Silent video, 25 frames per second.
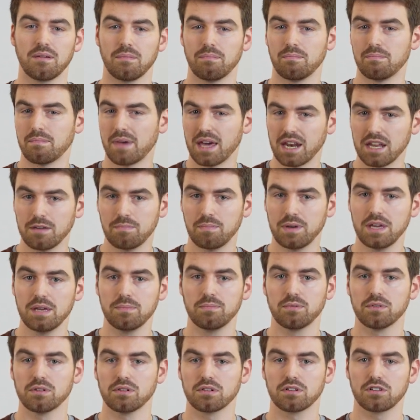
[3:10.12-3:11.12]
many
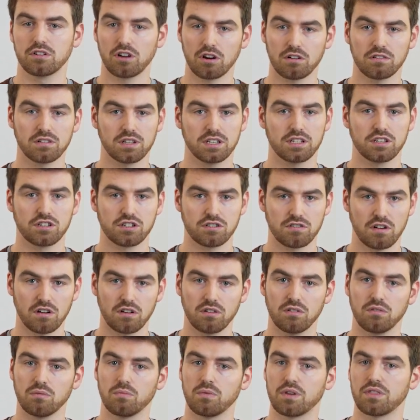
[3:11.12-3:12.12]
people currently
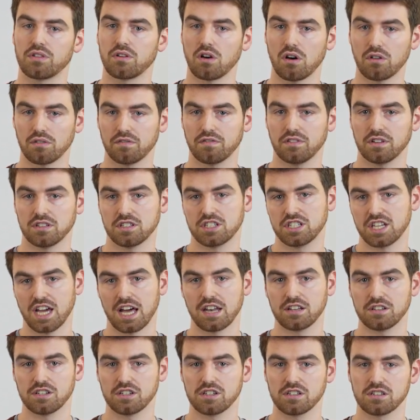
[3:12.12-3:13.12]
struggle with confidence
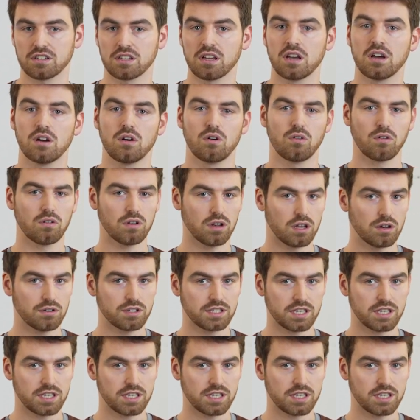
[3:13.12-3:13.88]
challenges or low